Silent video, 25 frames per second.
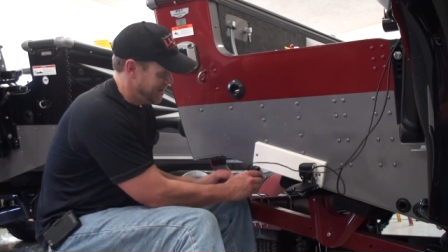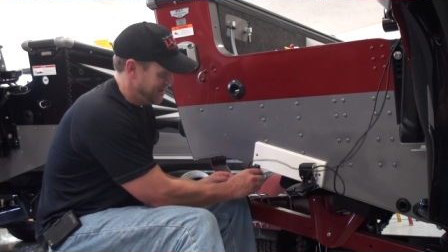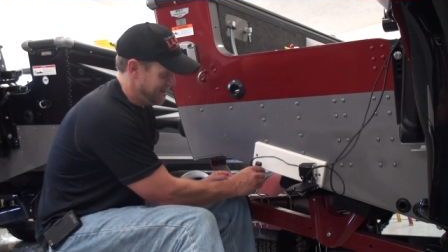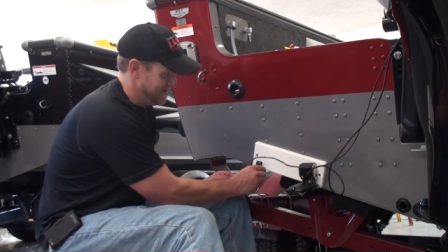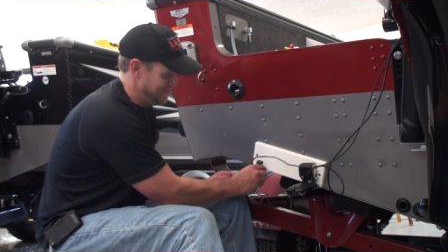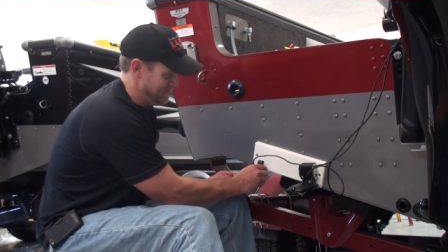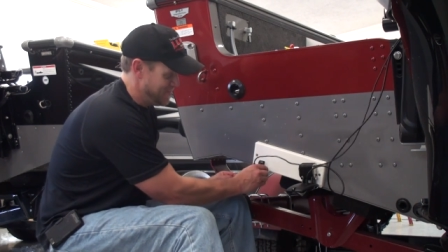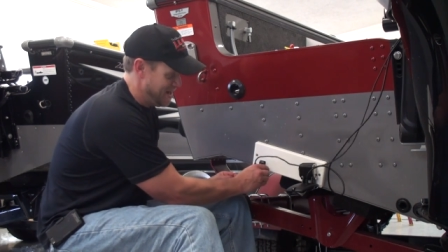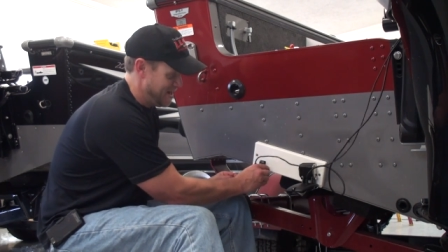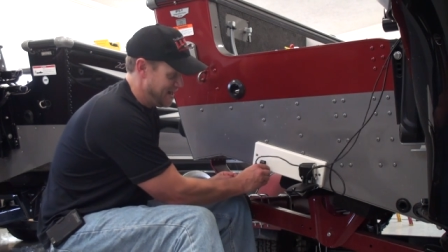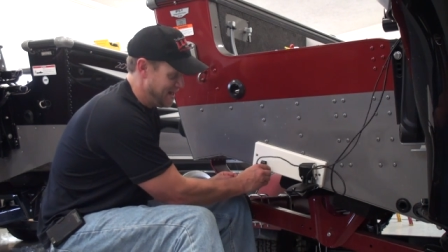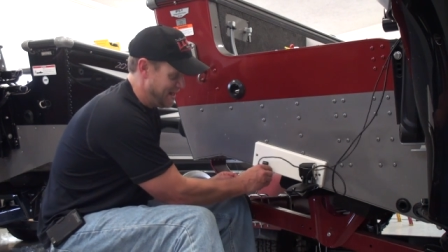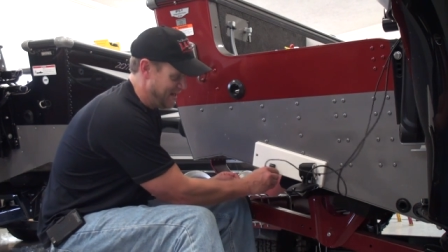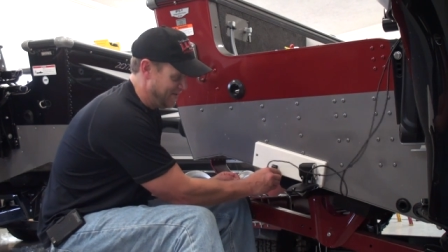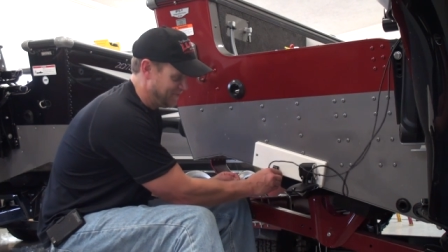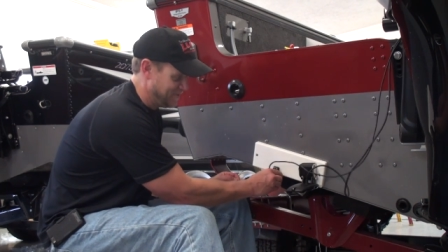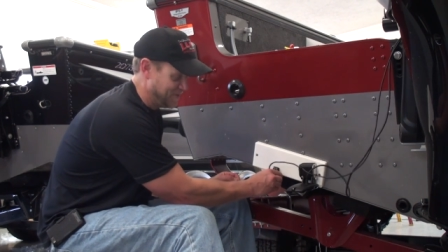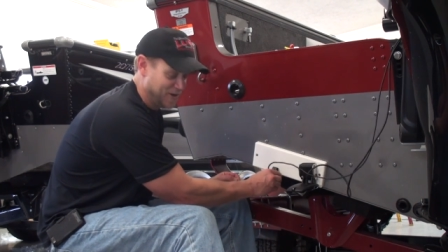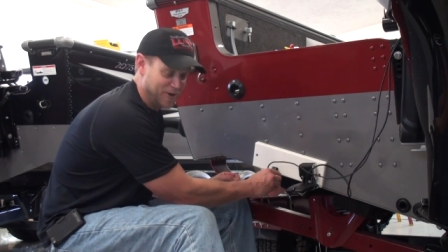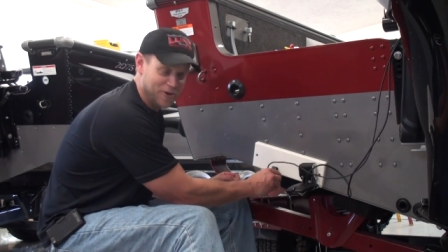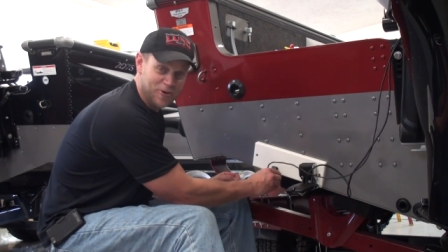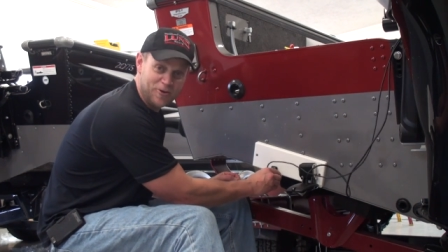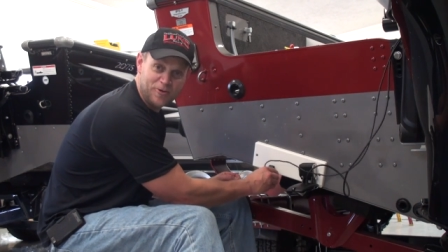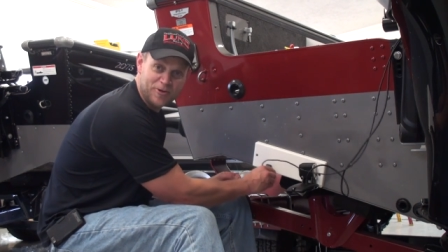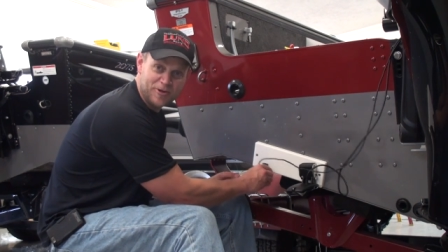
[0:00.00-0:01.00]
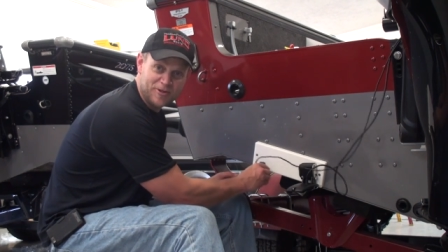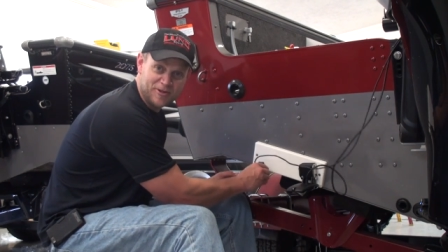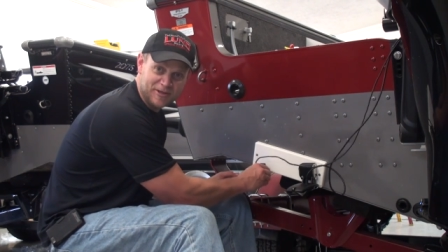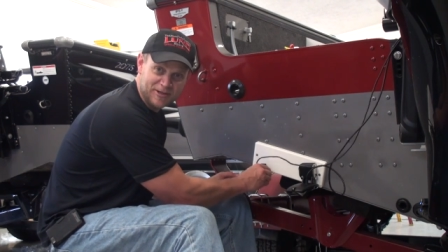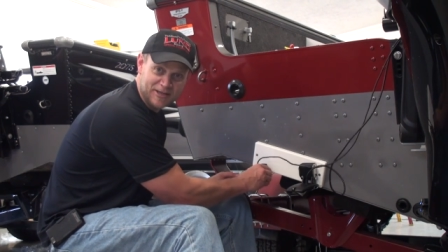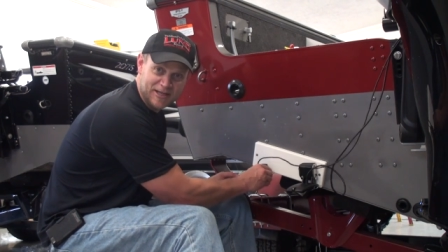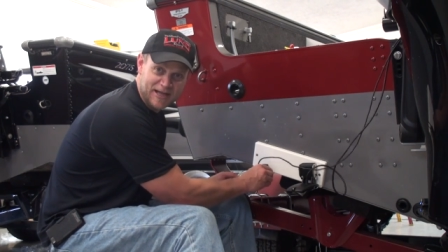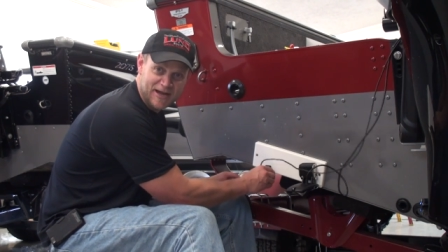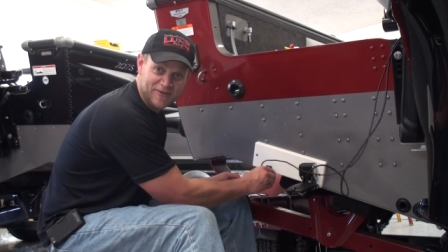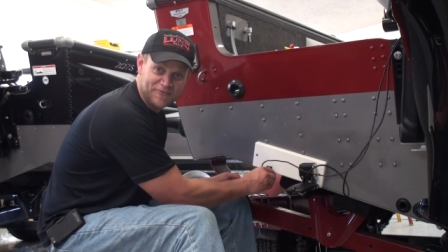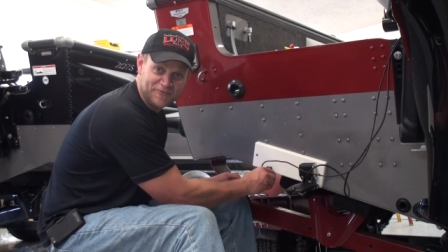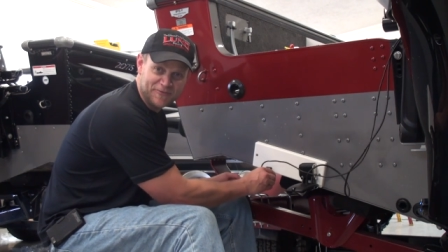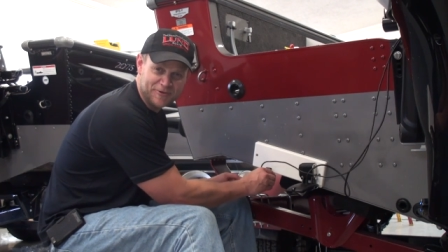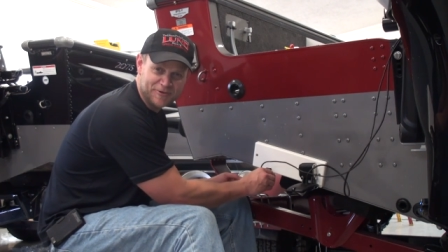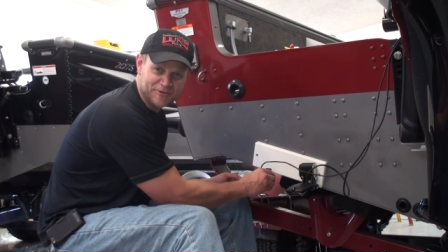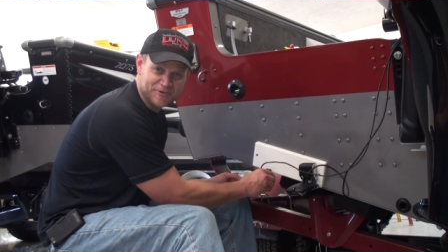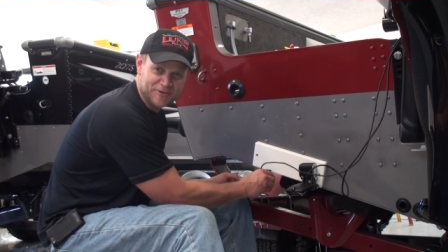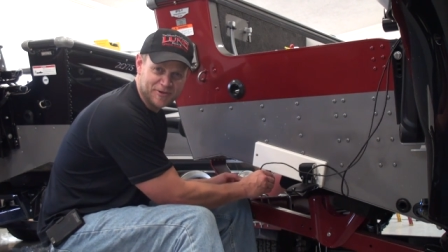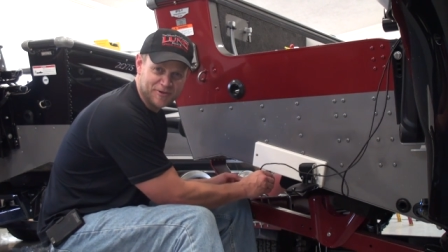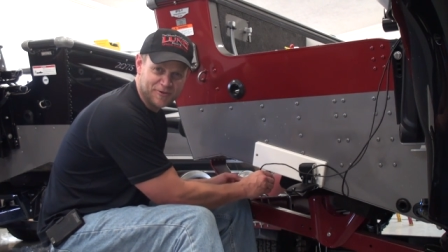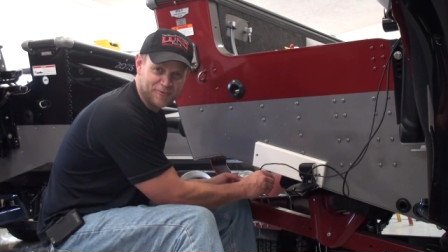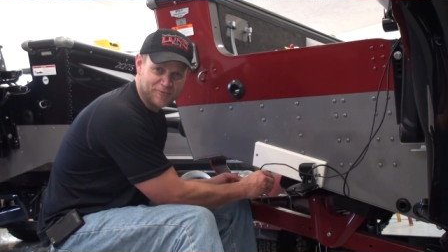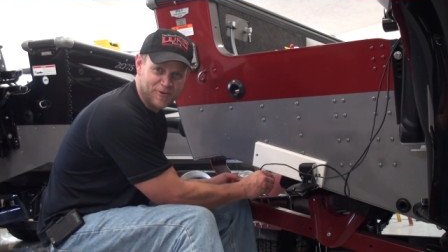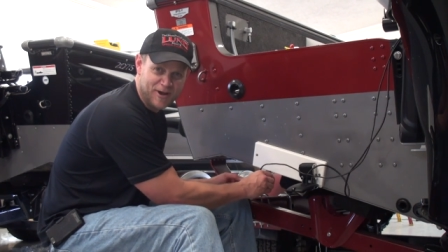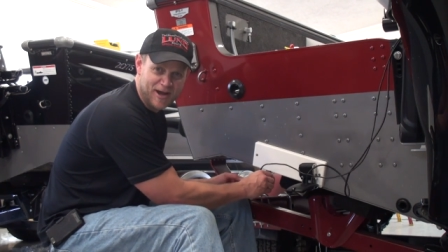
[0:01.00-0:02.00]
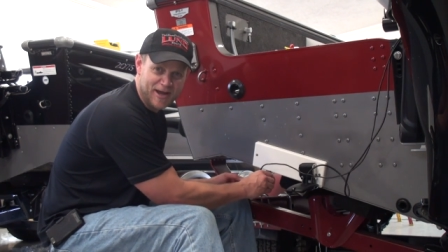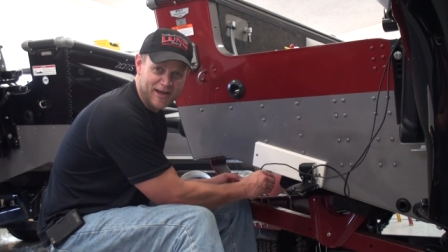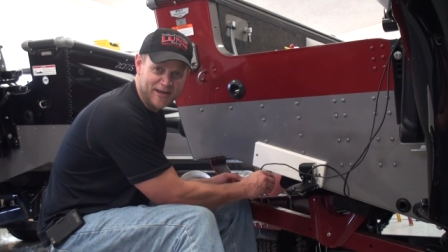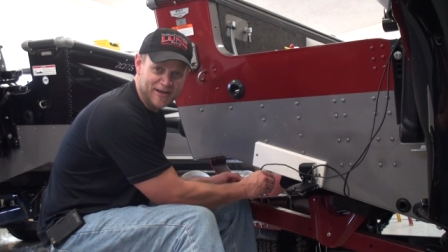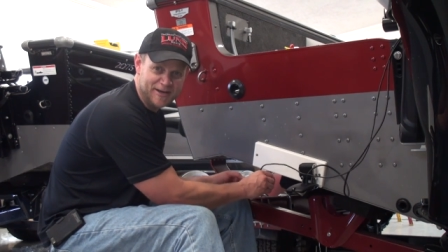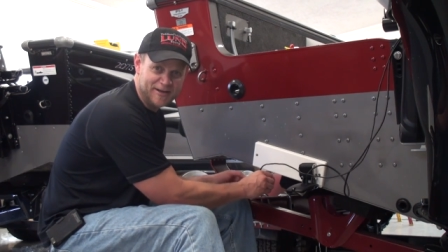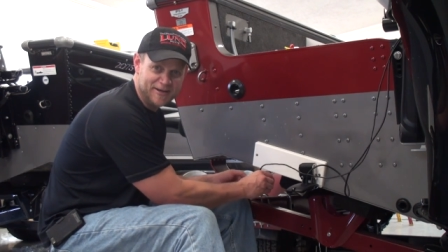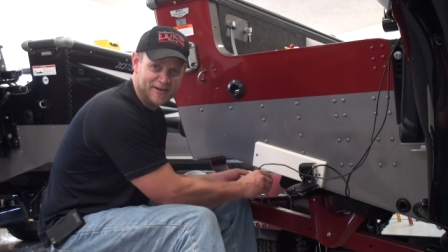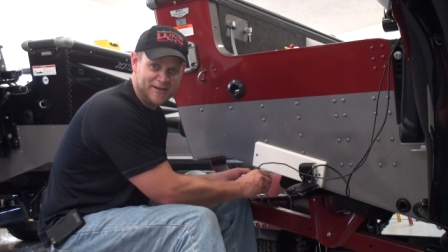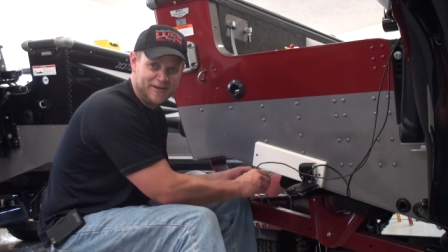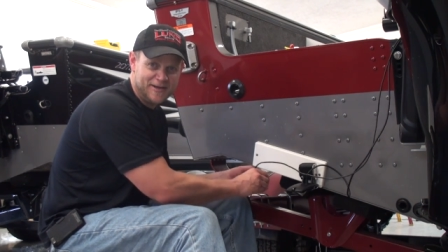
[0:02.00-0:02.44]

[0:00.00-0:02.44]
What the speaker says: It may have to go to the left or to the right,